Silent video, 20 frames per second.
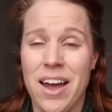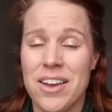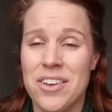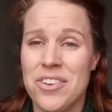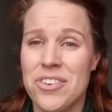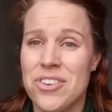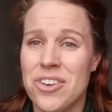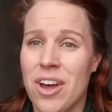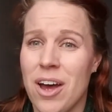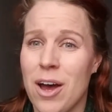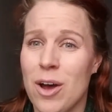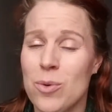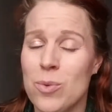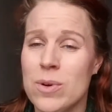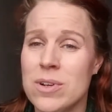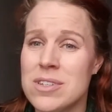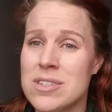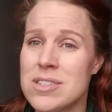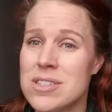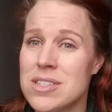I saw
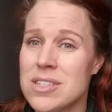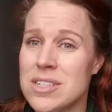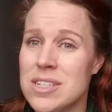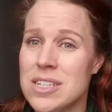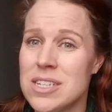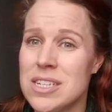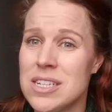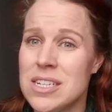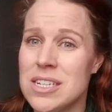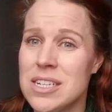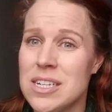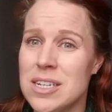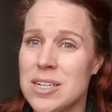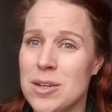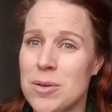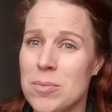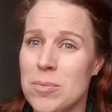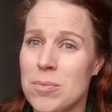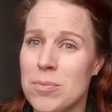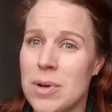was the